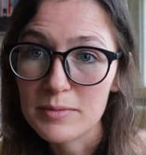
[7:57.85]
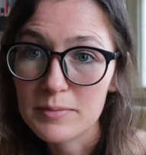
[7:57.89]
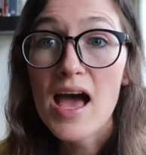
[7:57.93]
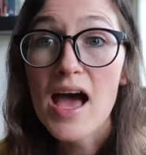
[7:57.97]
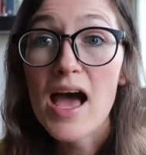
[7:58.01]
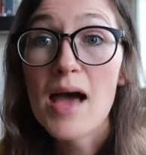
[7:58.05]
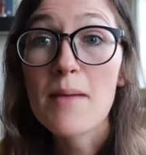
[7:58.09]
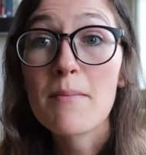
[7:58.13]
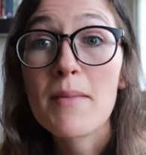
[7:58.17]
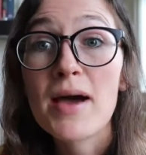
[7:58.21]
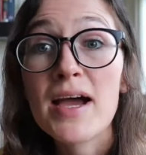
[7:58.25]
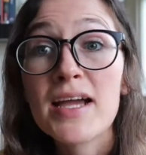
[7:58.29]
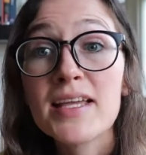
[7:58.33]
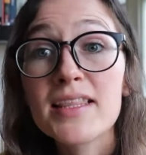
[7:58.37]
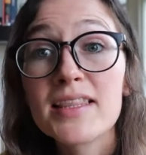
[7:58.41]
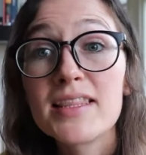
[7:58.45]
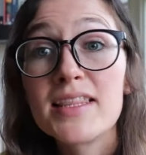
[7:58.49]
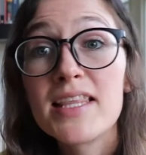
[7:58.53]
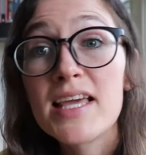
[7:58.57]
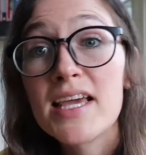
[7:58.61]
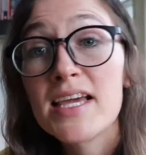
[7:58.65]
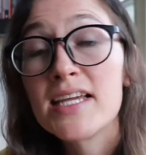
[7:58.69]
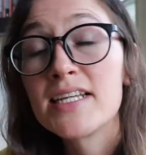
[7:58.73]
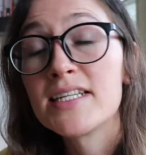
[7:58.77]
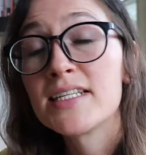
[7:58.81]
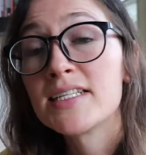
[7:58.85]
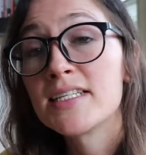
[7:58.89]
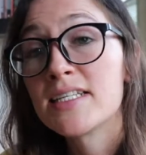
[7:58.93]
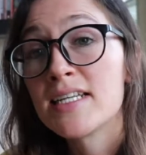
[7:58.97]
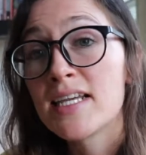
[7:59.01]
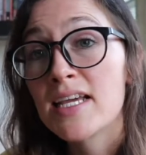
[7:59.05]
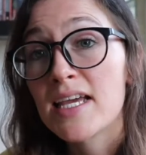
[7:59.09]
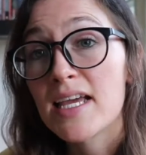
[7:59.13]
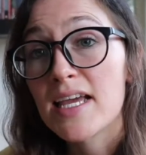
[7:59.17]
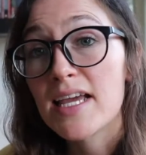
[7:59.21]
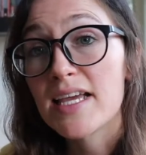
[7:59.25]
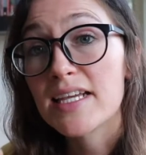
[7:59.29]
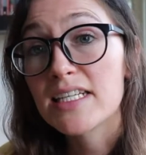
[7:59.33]
I might then
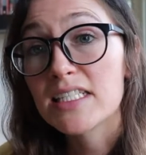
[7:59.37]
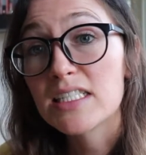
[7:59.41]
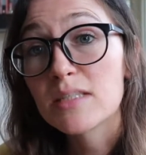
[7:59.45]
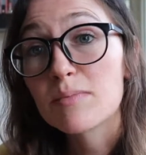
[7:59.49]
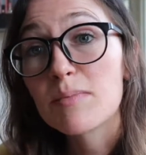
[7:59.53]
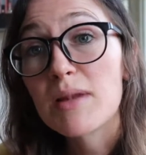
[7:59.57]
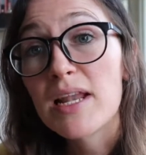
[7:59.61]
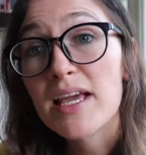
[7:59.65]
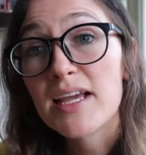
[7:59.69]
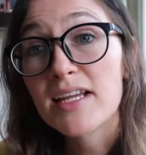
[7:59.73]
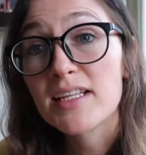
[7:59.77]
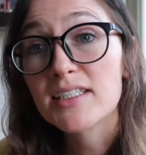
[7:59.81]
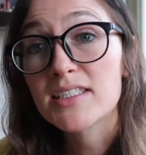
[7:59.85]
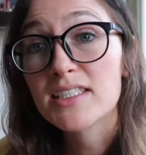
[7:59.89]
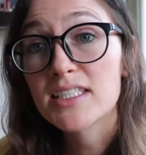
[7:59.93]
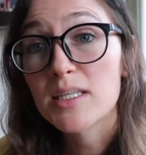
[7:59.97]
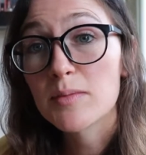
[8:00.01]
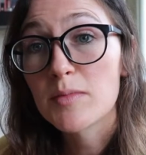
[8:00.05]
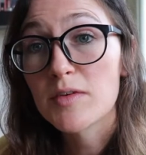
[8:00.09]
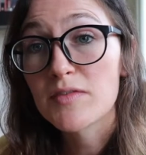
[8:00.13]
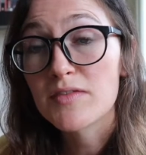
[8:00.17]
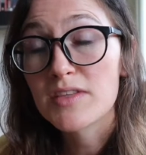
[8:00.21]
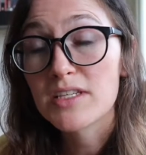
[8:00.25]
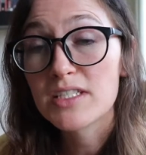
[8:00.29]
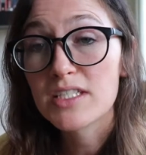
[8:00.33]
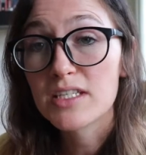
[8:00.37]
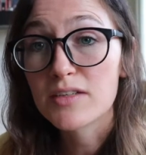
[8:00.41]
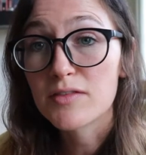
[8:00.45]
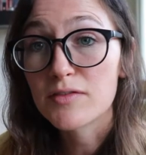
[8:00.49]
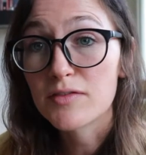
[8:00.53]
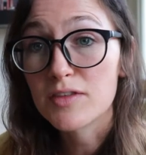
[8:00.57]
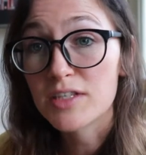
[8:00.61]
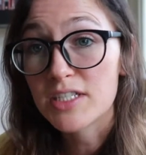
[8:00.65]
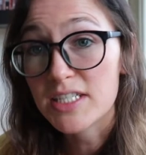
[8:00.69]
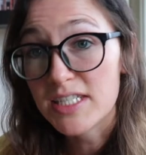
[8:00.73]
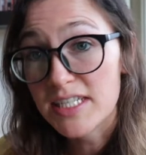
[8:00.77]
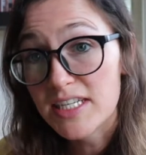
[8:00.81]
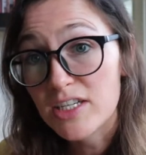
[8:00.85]
explain some of the
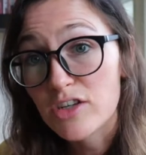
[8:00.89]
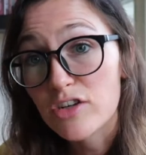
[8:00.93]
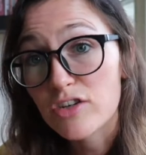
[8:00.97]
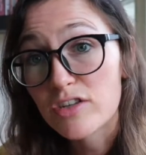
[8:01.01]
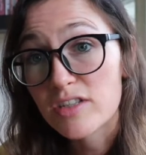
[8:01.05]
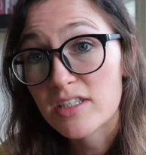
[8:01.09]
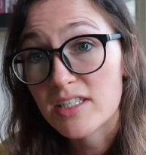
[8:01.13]
different ego